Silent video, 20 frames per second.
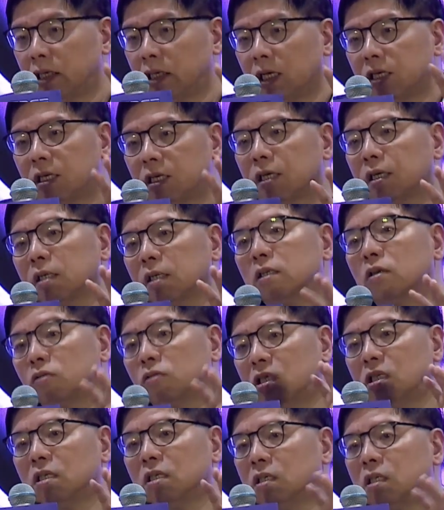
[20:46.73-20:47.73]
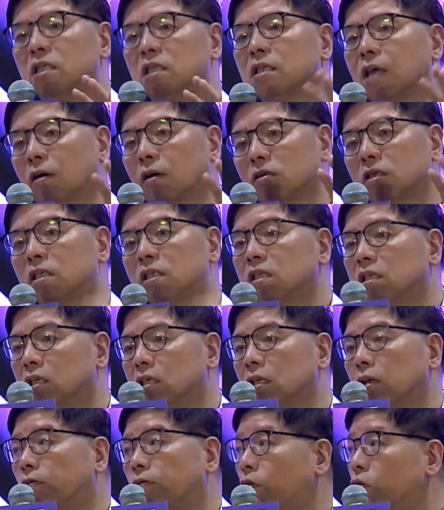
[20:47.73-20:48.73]
So these who
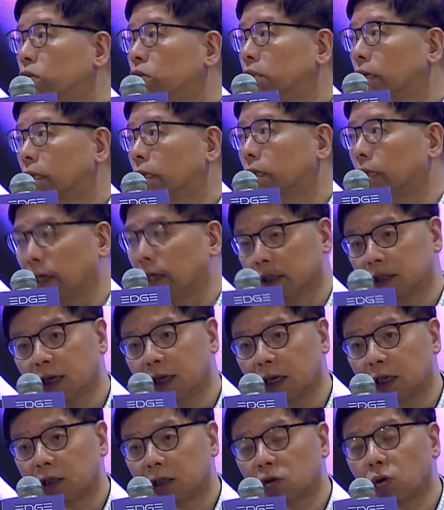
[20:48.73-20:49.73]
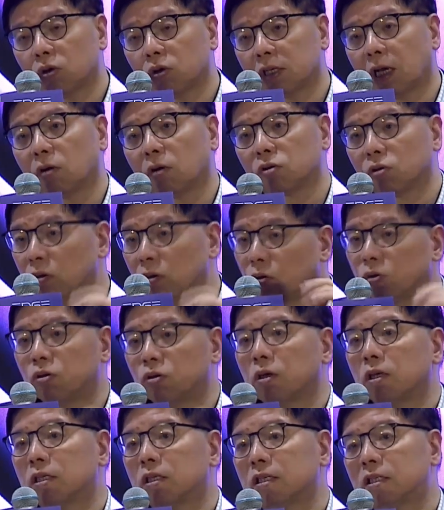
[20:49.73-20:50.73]
are in principle, who
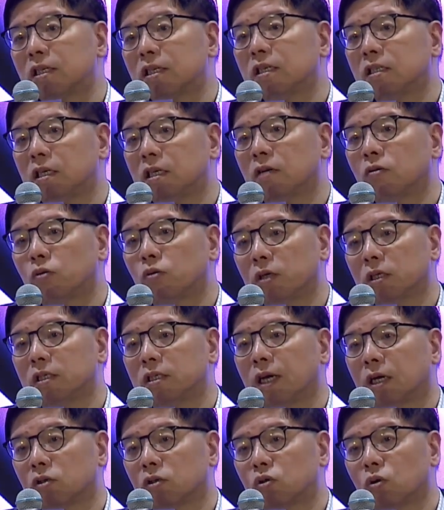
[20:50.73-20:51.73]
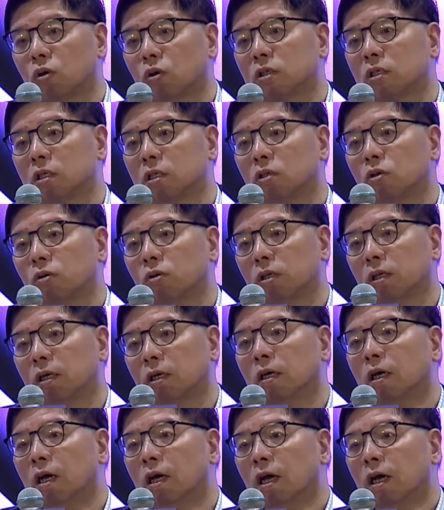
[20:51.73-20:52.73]
are still in the process,
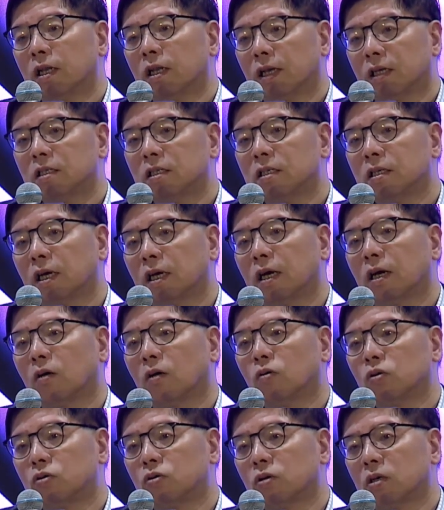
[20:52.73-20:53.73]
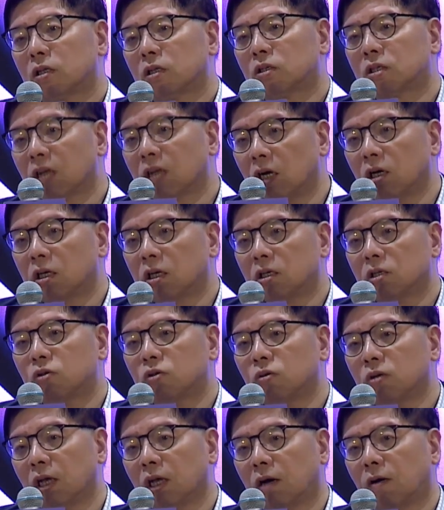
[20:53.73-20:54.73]
then people would
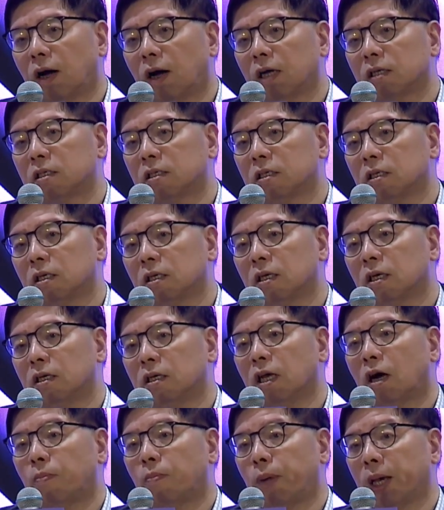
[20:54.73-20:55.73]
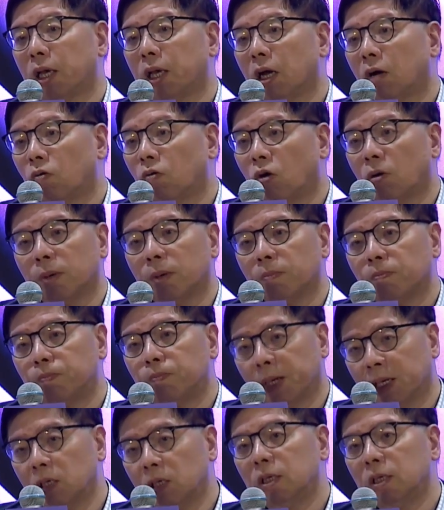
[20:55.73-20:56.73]
be aware of the risk.